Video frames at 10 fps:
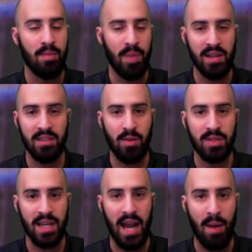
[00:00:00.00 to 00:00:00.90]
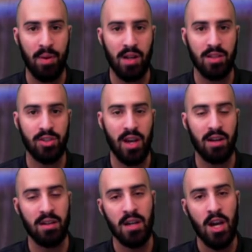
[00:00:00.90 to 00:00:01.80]
Basically, what's going to happen on this
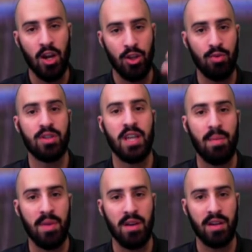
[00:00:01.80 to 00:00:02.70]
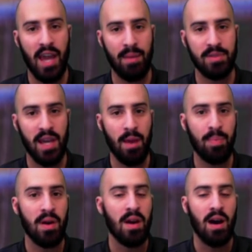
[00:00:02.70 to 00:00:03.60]
channel, you send me your game tape,